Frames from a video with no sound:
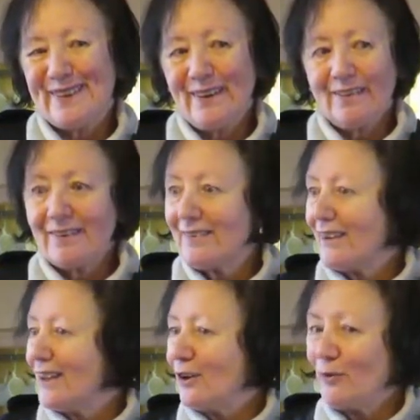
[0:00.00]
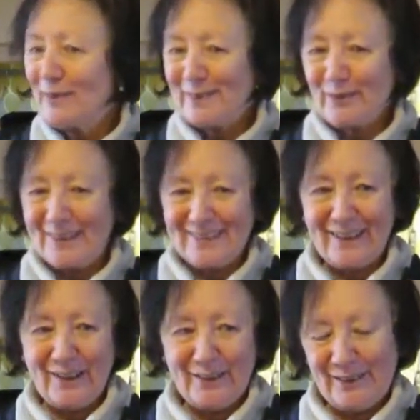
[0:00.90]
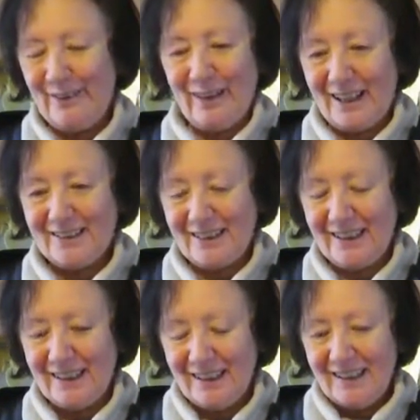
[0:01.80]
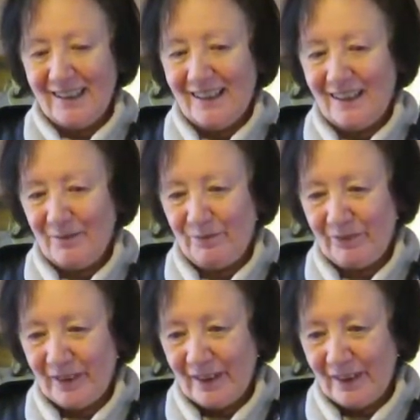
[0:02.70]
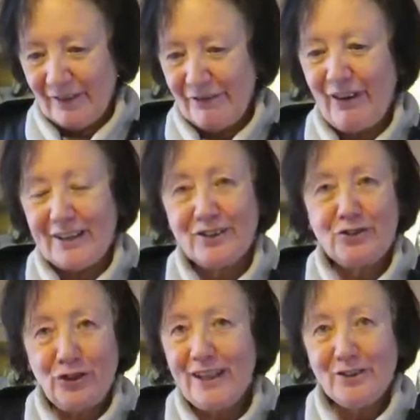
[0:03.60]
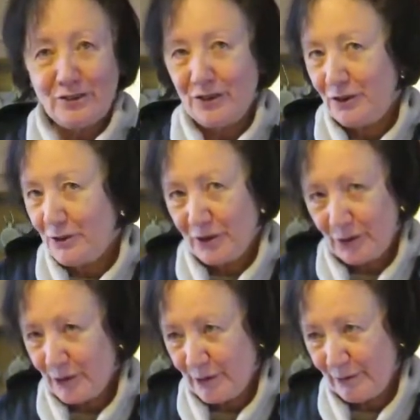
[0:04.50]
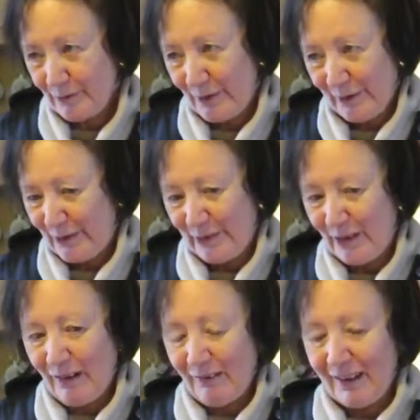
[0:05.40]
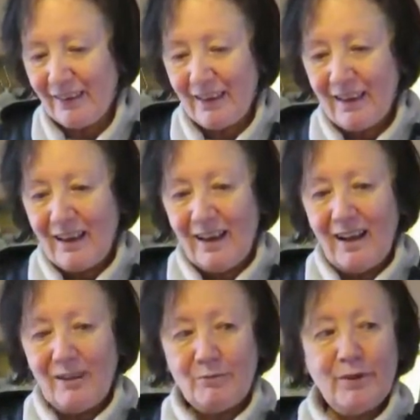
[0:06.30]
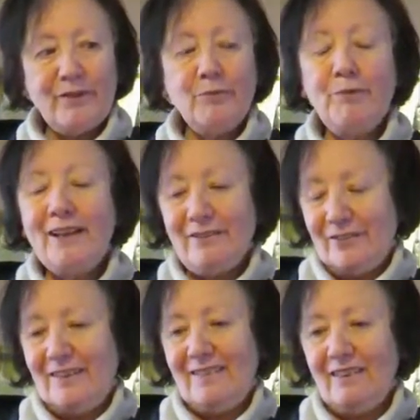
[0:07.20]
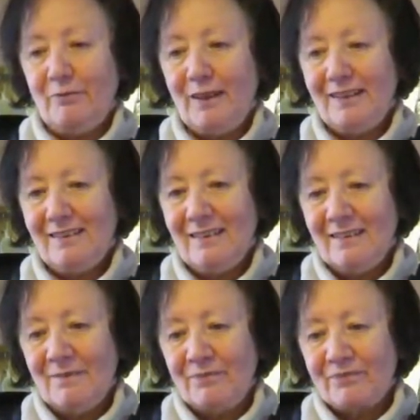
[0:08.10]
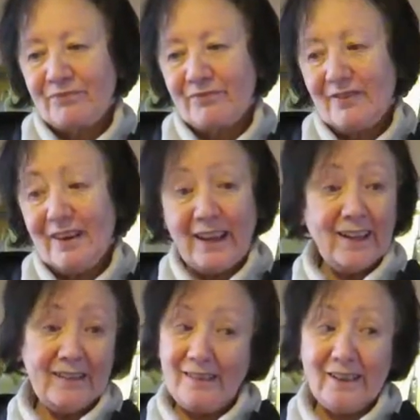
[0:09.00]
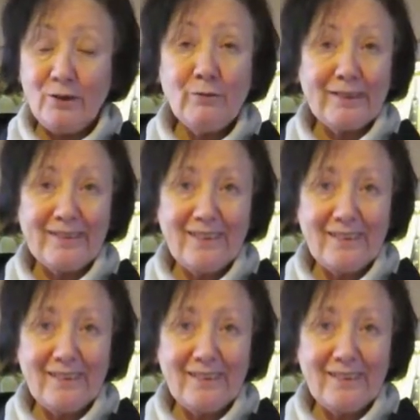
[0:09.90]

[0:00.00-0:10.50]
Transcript: You know, this is an enormous way to go to actually um, find a trade route, which is what it was to start with. Um, but the benefits have been, again, enormous.